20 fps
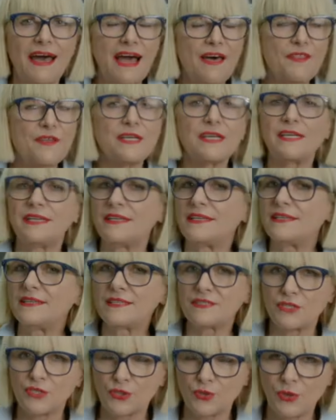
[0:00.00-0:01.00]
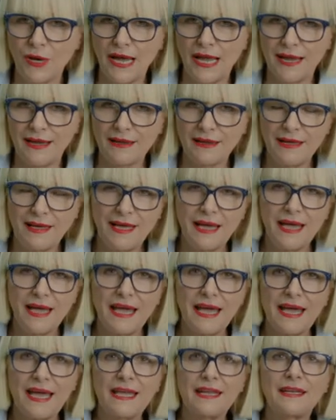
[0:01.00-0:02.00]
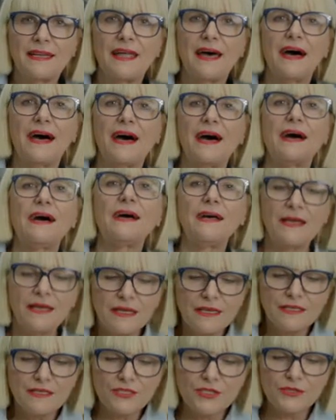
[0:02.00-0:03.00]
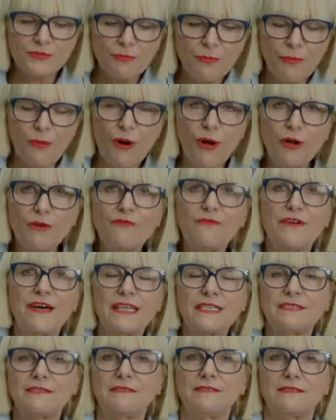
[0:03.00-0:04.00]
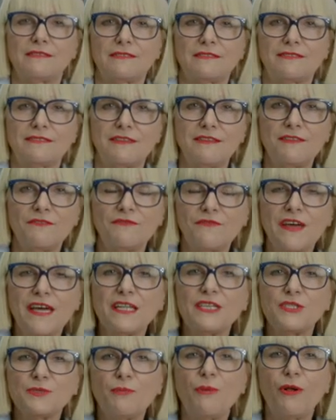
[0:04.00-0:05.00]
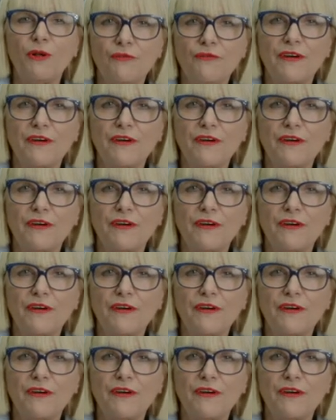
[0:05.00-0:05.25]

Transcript: other ingredients as well, in uh, small vessels, very small